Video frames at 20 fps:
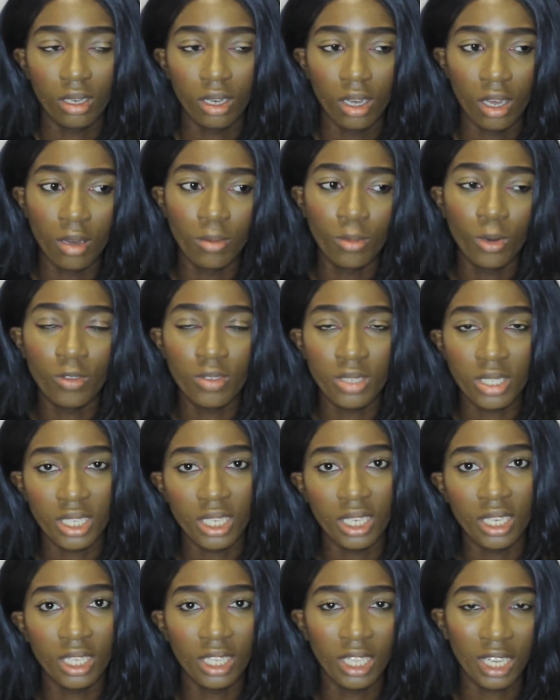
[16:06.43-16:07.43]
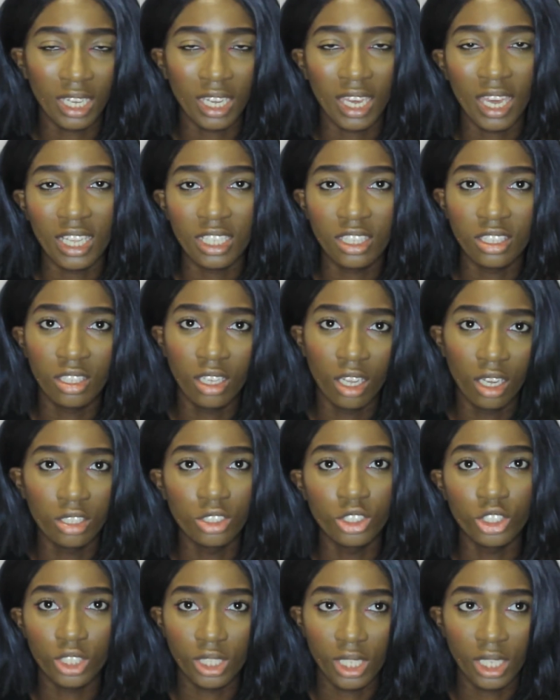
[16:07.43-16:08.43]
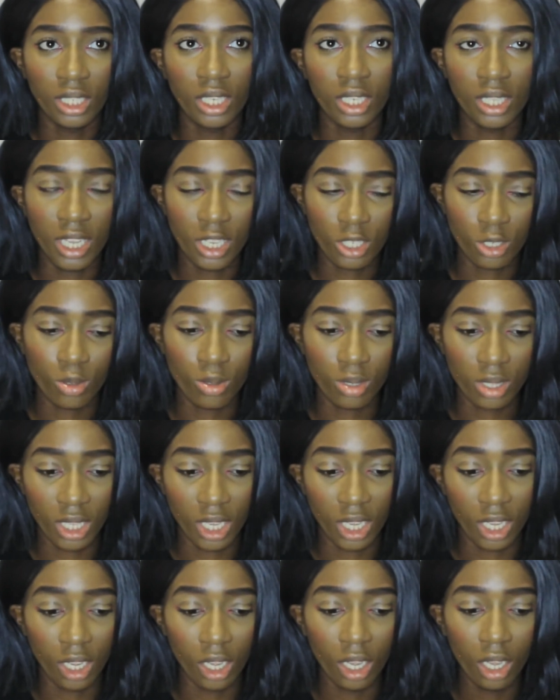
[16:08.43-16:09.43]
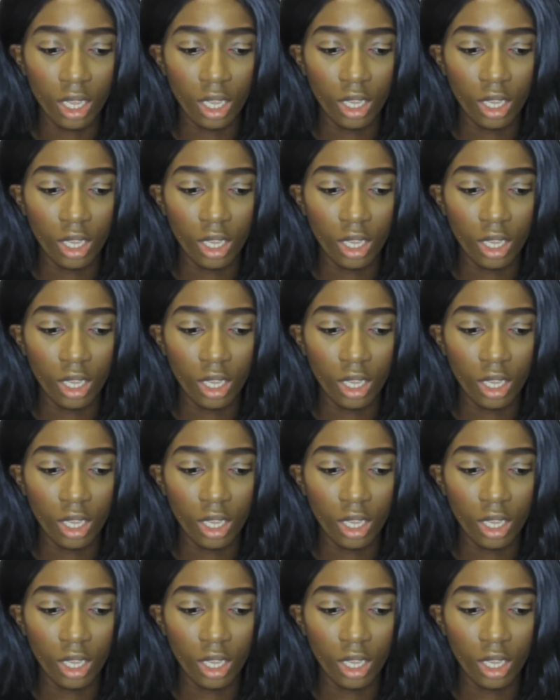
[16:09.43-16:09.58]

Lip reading: Obviously, like, I had lunch, dinner, that sort of thing,